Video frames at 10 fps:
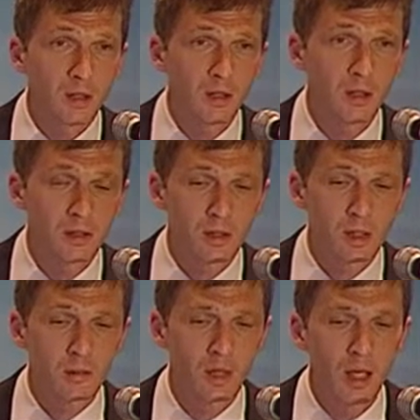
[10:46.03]
based on
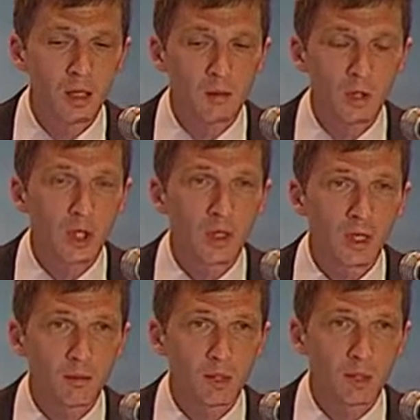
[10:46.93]
color
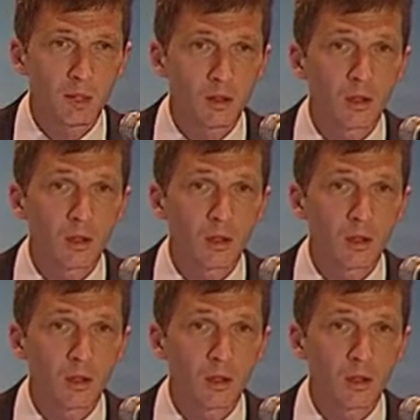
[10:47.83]
characteristics.